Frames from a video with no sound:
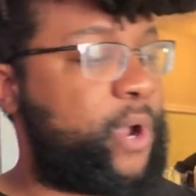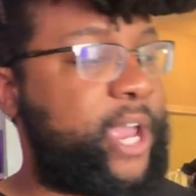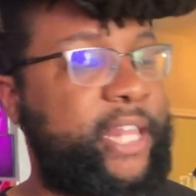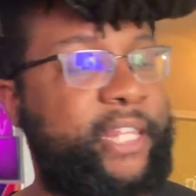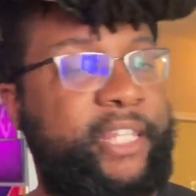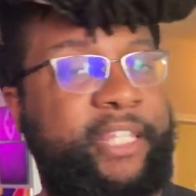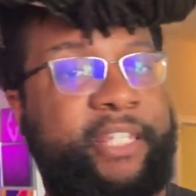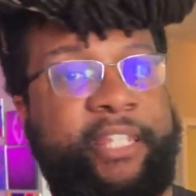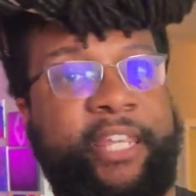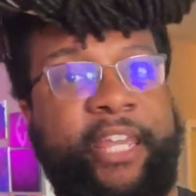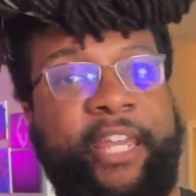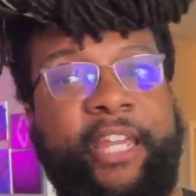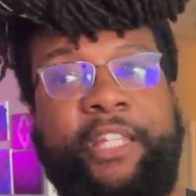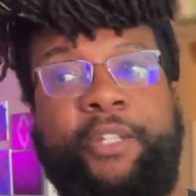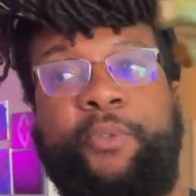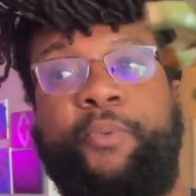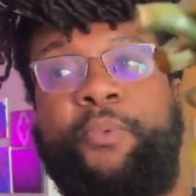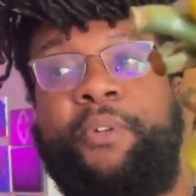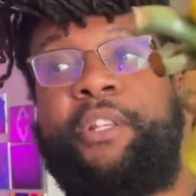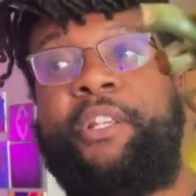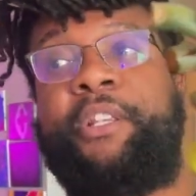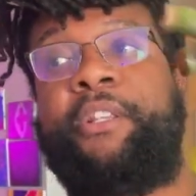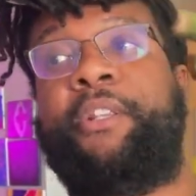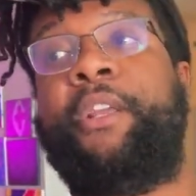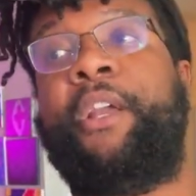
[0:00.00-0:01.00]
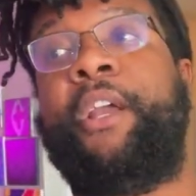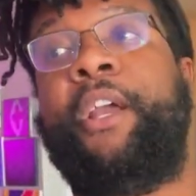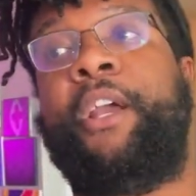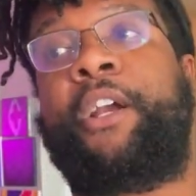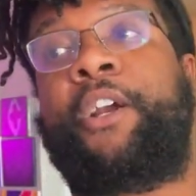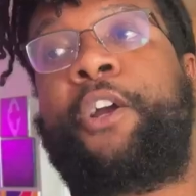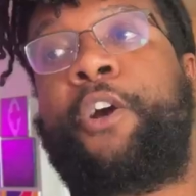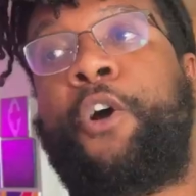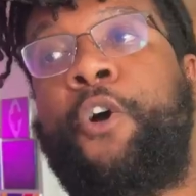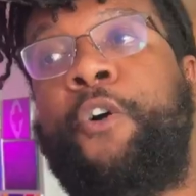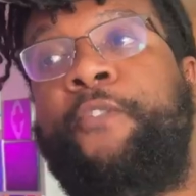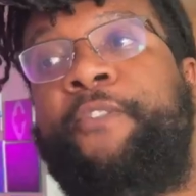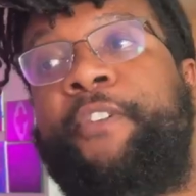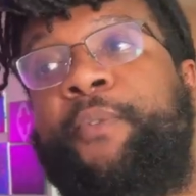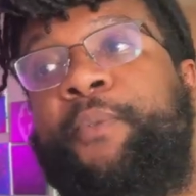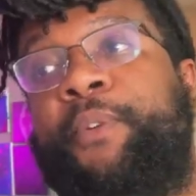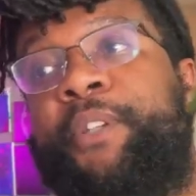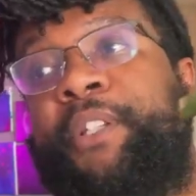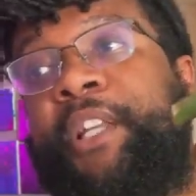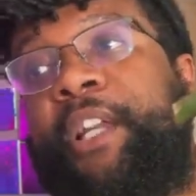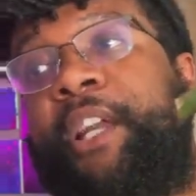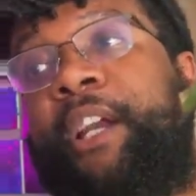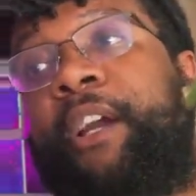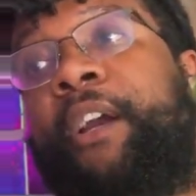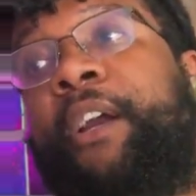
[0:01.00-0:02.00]
them wet sticks when COVID
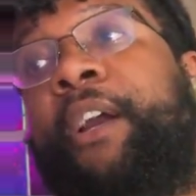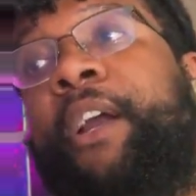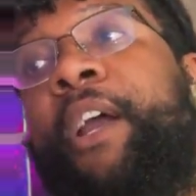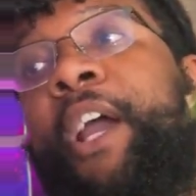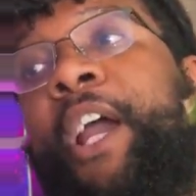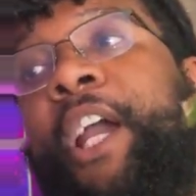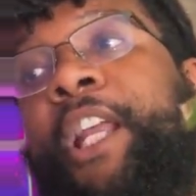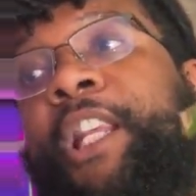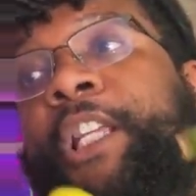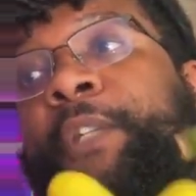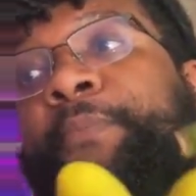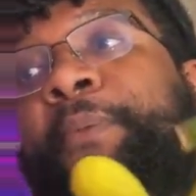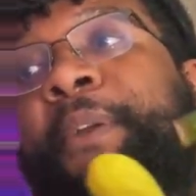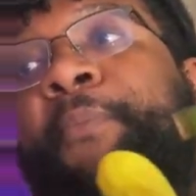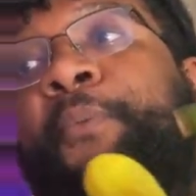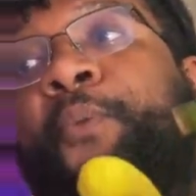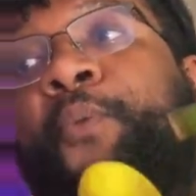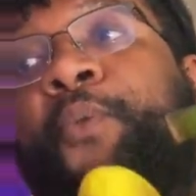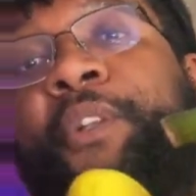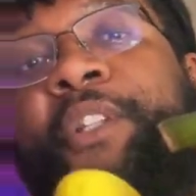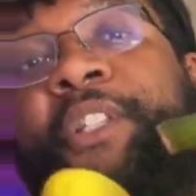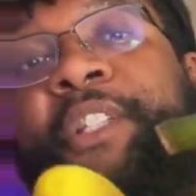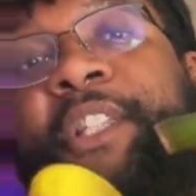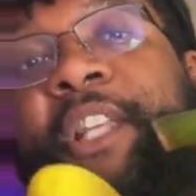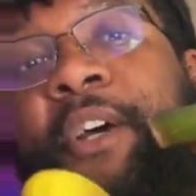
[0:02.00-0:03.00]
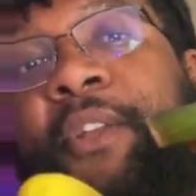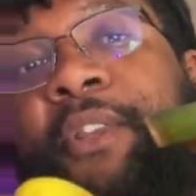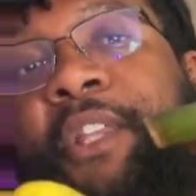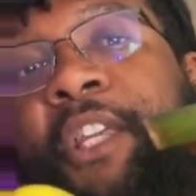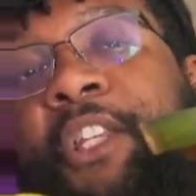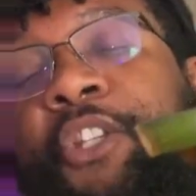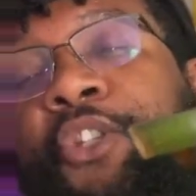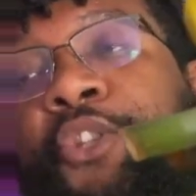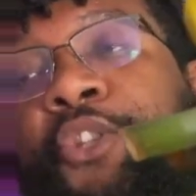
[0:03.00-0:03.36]
was here. And these people would sell